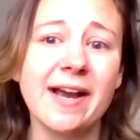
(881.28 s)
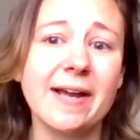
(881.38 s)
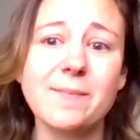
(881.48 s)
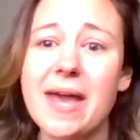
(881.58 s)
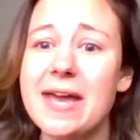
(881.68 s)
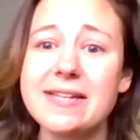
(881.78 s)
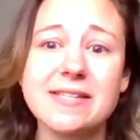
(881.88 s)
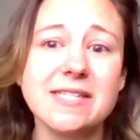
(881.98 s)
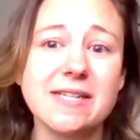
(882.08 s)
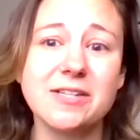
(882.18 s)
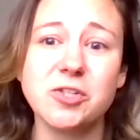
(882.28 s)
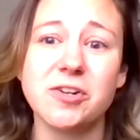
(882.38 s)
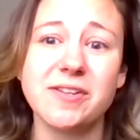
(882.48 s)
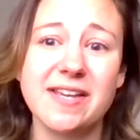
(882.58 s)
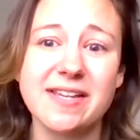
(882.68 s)
and
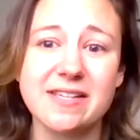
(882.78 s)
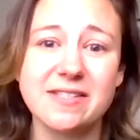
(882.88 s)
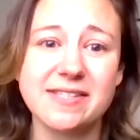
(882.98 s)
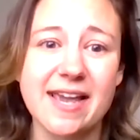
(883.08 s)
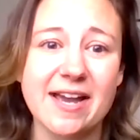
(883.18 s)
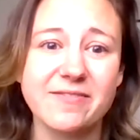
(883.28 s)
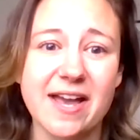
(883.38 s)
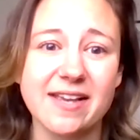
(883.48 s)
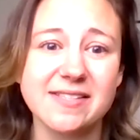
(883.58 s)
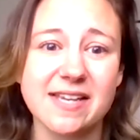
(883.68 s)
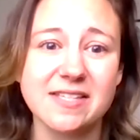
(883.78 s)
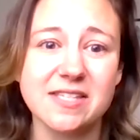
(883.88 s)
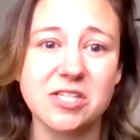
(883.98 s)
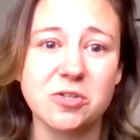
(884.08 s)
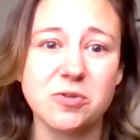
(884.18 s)
ensuring that kids have
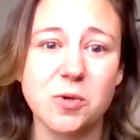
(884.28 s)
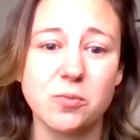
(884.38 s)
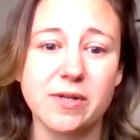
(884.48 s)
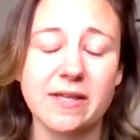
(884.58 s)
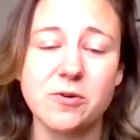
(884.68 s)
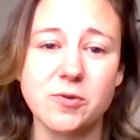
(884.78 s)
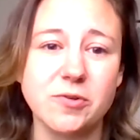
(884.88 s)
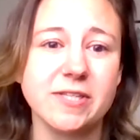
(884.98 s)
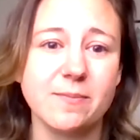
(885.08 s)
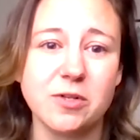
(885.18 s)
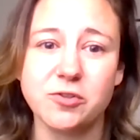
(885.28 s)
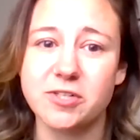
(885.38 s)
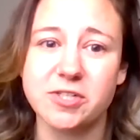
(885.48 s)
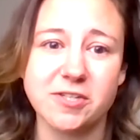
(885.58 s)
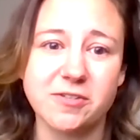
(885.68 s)
access to really wholesome,
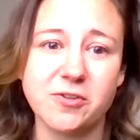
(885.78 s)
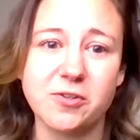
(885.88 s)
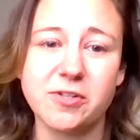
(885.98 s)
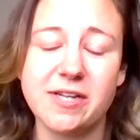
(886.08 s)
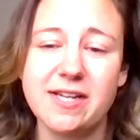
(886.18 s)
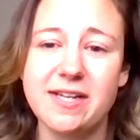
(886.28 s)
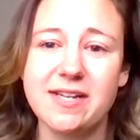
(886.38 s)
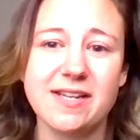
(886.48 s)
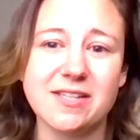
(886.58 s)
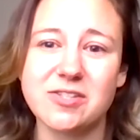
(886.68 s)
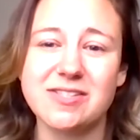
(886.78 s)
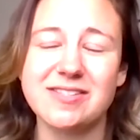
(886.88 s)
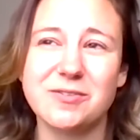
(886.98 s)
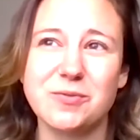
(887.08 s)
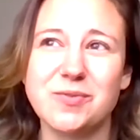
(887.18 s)
nutritious food.
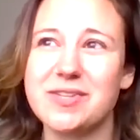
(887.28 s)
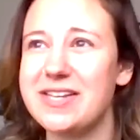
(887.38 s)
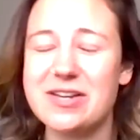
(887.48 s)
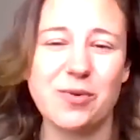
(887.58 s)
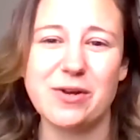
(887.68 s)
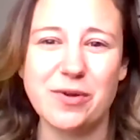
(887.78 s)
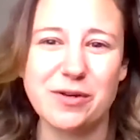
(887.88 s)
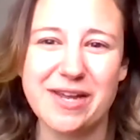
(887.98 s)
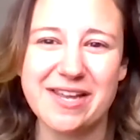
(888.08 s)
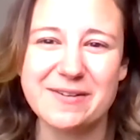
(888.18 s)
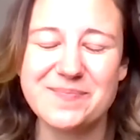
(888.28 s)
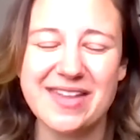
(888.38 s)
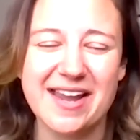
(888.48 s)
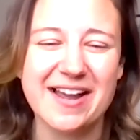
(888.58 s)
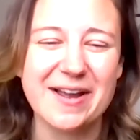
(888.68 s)
It's really a win-win-win.
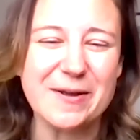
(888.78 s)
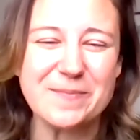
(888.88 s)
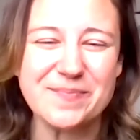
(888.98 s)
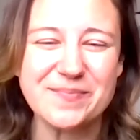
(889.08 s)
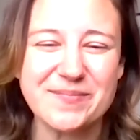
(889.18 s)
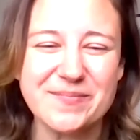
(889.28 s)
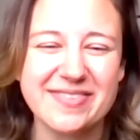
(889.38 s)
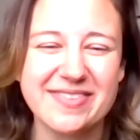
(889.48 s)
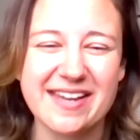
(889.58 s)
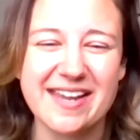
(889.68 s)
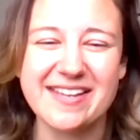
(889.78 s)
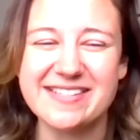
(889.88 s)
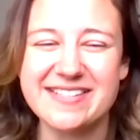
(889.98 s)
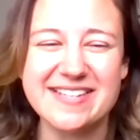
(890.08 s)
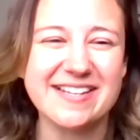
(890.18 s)

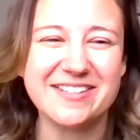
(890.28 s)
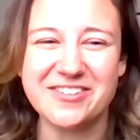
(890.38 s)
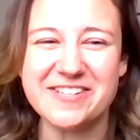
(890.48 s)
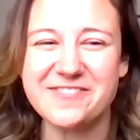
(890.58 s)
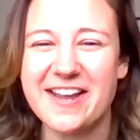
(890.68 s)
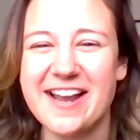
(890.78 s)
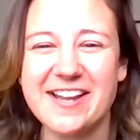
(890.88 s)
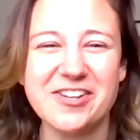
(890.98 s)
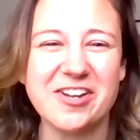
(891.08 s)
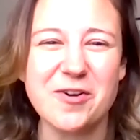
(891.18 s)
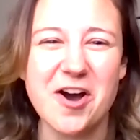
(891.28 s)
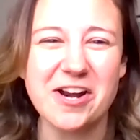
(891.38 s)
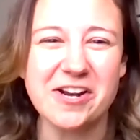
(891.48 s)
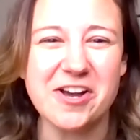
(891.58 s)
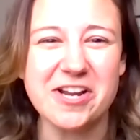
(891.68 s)
And I agree, Faye, I could go
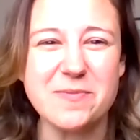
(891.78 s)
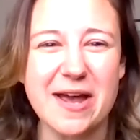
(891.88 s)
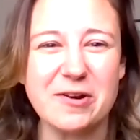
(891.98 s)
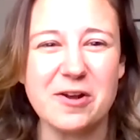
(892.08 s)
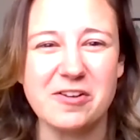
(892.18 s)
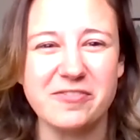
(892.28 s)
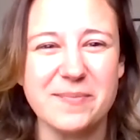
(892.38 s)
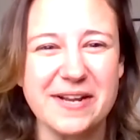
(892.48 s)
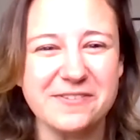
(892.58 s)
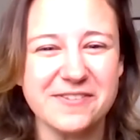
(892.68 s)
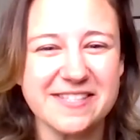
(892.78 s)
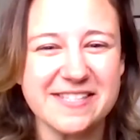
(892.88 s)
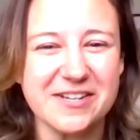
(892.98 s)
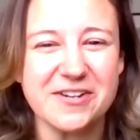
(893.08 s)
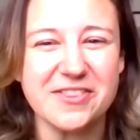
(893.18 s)
on and on about all of the benefits
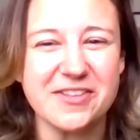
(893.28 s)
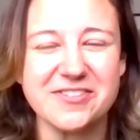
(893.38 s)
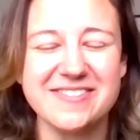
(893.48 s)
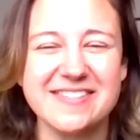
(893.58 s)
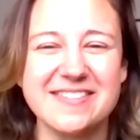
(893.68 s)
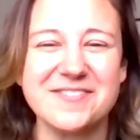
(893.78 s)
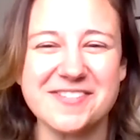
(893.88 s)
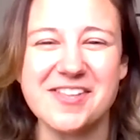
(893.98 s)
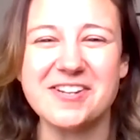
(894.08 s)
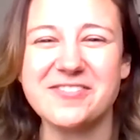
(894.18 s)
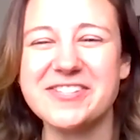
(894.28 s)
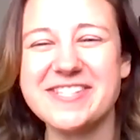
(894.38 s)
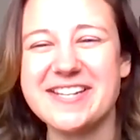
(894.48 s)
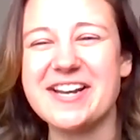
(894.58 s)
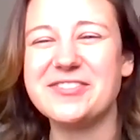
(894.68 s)
here. There's a lot of good
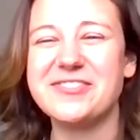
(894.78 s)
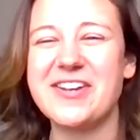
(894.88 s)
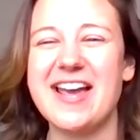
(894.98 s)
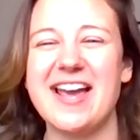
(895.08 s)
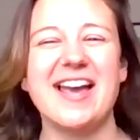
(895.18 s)
stuff.